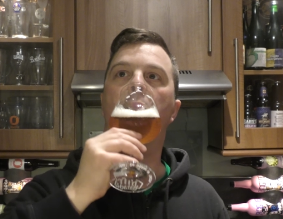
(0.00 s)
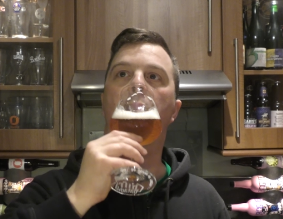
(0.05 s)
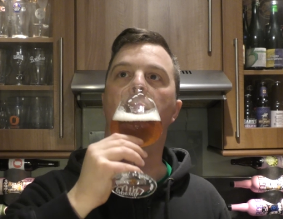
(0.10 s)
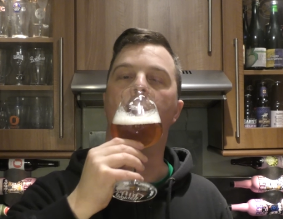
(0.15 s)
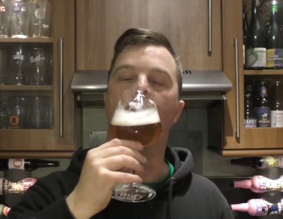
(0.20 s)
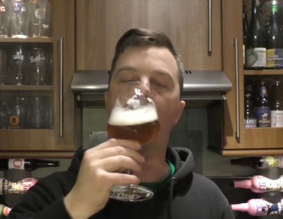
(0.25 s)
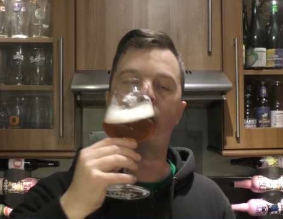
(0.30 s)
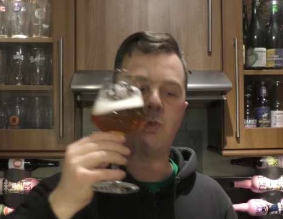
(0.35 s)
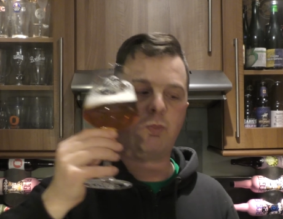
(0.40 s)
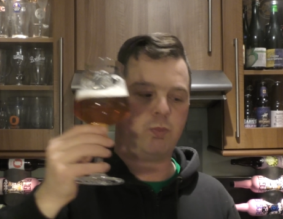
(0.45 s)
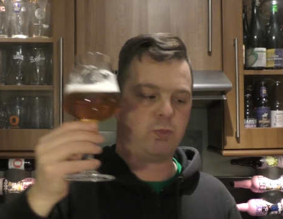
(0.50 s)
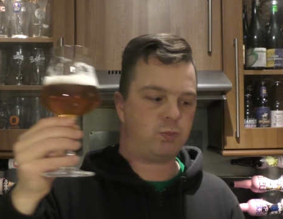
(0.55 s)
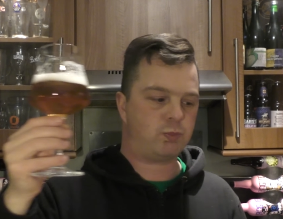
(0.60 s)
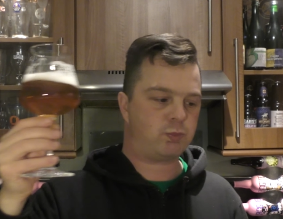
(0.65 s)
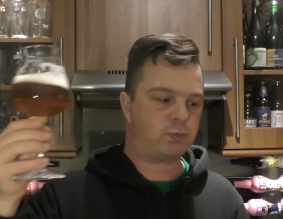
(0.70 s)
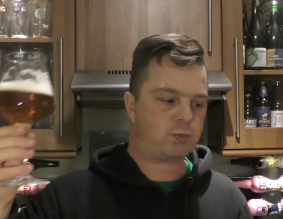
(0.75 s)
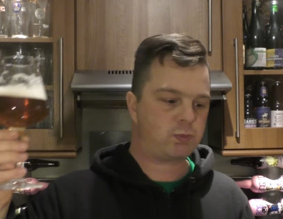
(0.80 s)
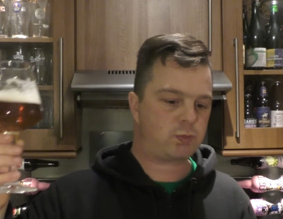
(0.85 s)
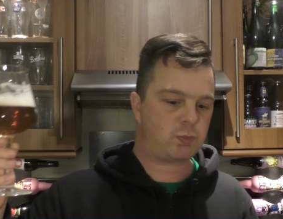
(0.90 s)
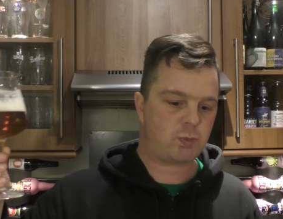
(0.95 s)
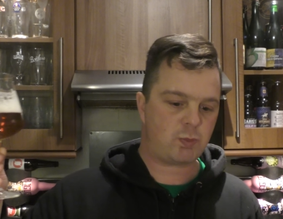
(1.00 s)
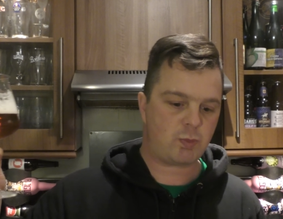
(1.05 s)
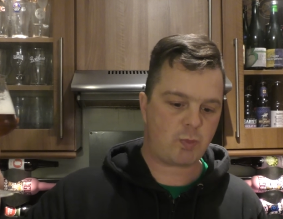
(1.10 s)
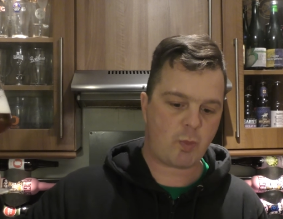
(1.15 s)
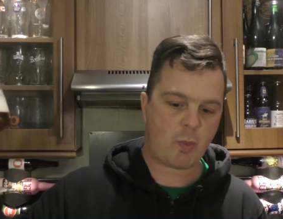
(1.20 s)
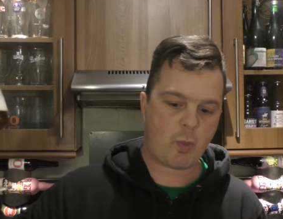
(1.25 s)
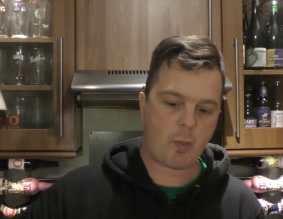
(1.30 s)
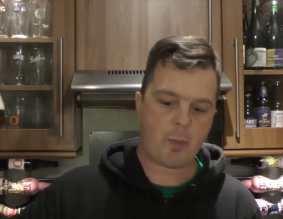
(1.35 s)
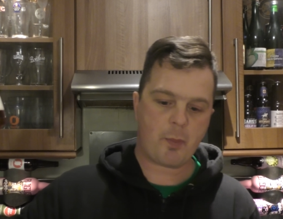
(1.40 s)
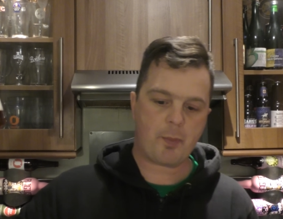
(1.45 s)

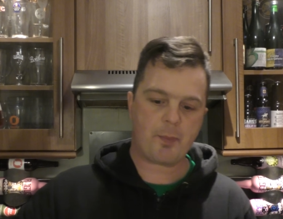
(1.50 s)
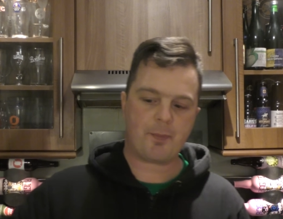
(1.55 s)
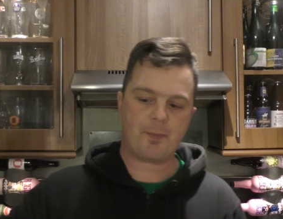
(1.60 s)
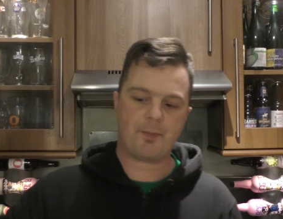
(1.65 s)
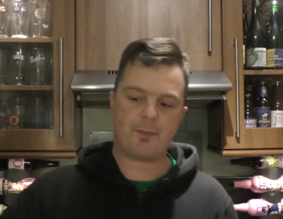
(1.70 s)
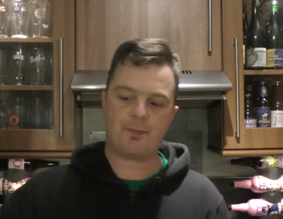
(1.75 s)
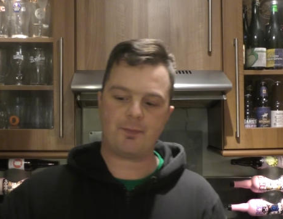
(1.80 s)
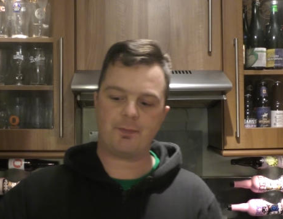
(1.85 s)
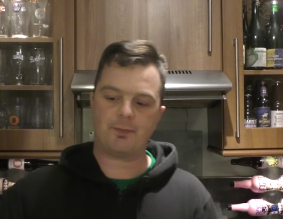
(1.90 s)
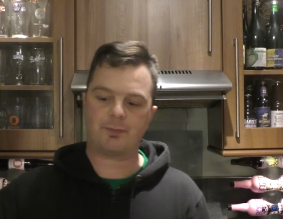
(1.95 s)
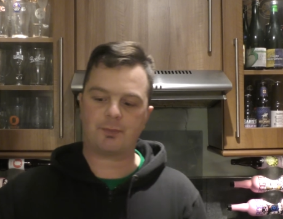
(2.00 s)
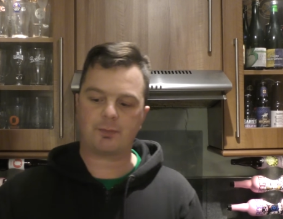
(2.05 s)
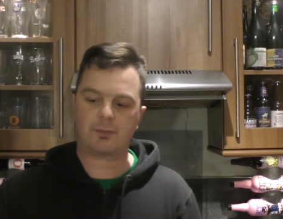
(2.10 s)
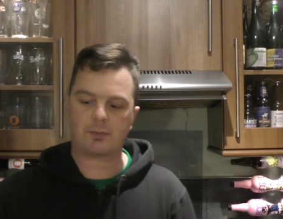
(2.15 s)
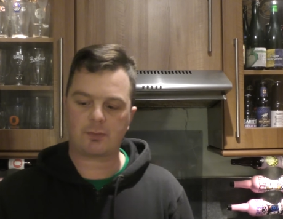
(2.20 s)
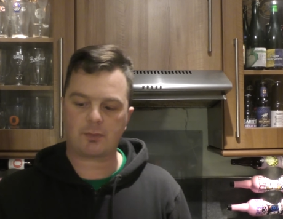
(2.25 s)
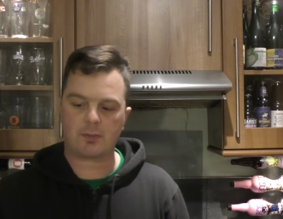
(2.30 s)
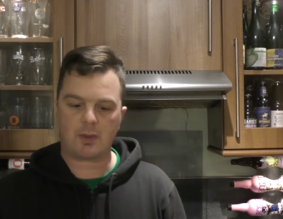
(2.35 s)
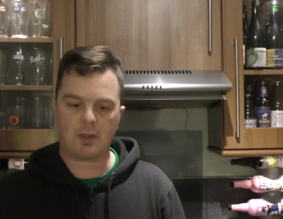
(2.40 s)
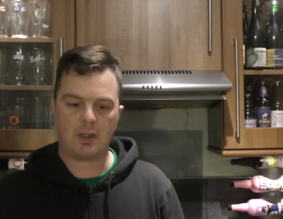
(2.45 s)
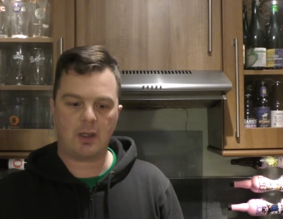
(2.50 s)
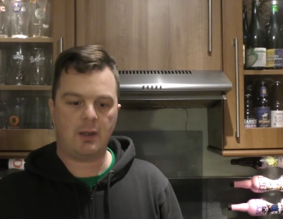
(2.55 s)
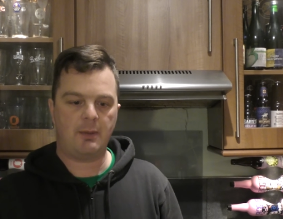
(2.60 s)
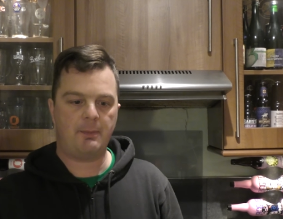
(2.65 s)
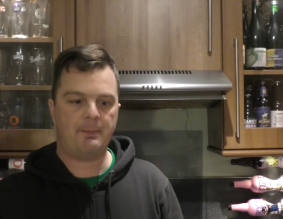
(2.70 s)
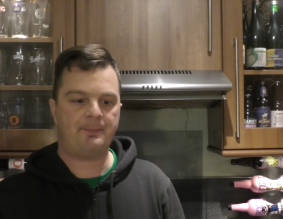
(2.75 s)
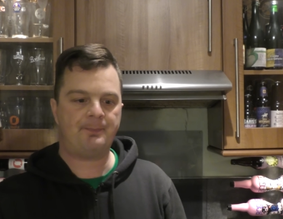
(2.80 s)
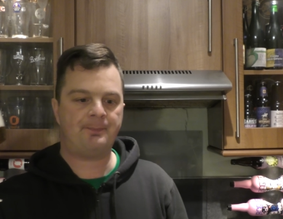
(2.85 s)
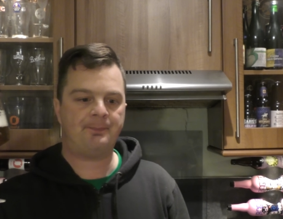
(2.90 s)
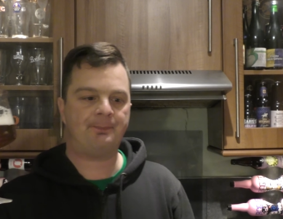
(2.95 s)

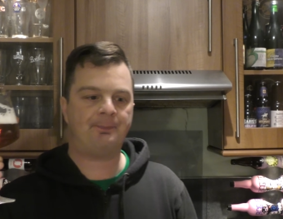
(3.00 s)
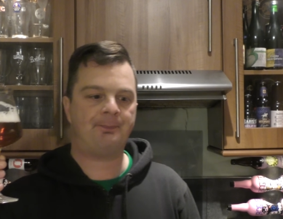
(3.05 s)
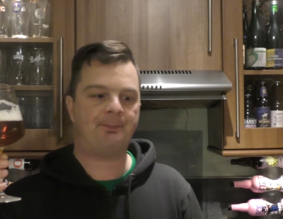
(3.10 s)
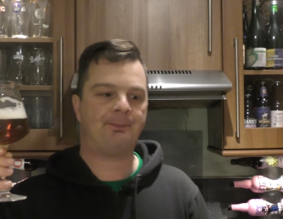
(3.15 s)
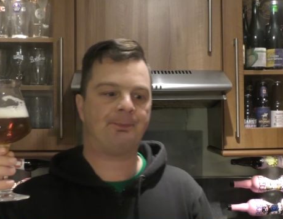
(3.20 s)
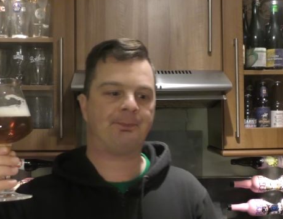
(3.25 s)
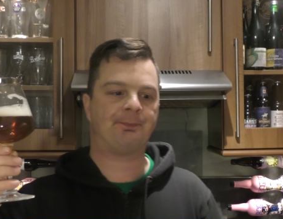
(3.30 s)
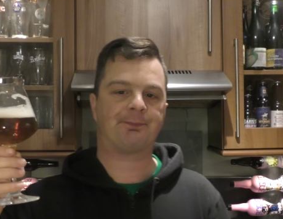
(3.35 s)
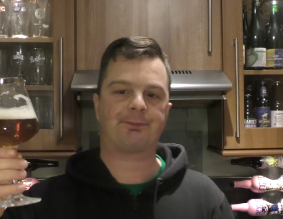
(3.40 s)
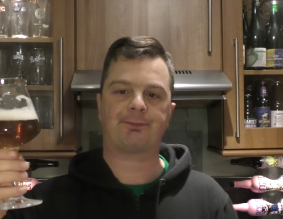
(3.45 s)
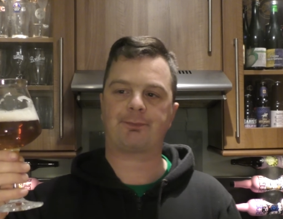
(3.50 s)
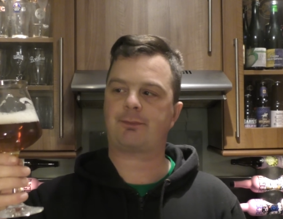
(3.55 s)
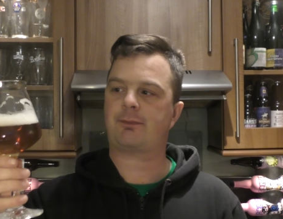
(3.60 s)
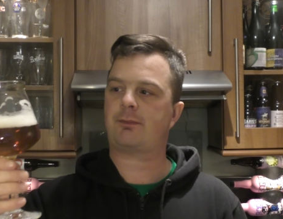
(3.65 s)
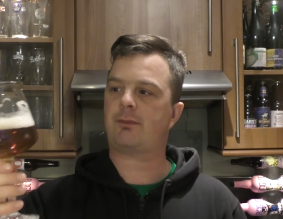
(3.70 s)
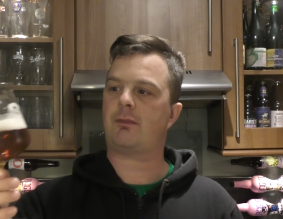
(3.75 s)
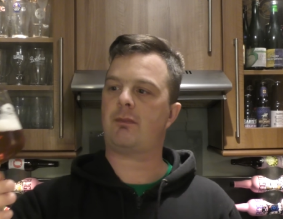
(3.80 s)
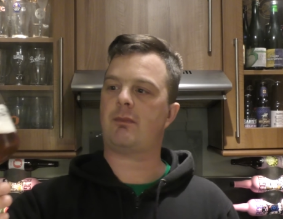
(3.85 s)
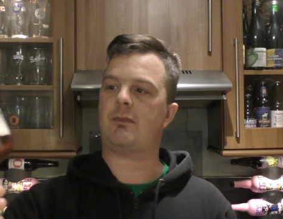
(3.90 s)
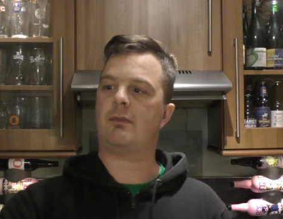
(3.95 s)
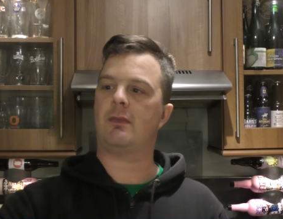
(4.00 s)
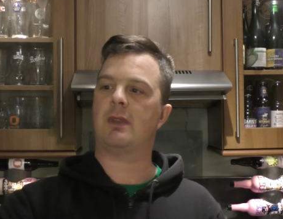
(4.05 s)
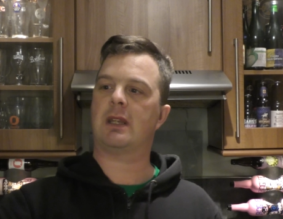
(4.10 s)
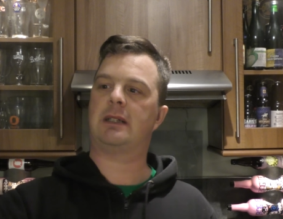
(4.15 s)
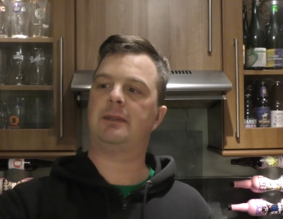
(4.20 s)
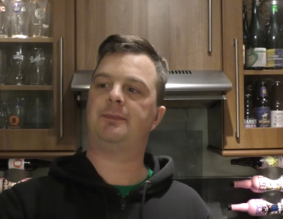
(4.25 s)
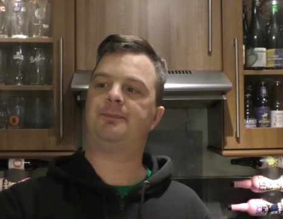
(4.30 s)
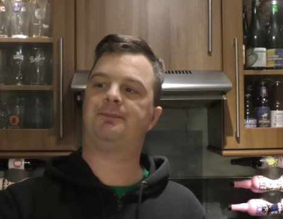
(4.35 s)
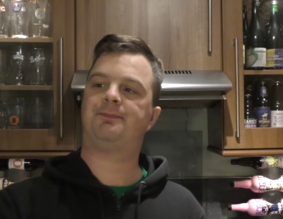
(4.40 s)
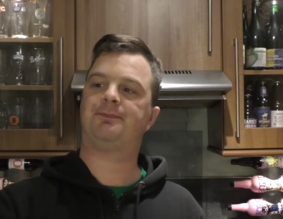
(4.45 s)

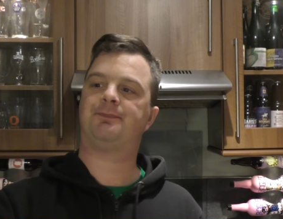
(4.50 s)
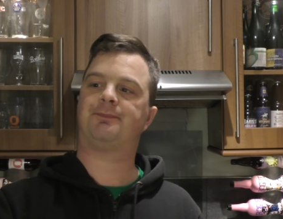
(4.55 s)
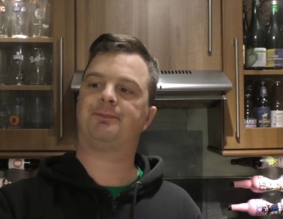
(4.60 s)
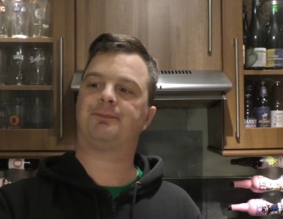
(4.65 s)
(silence)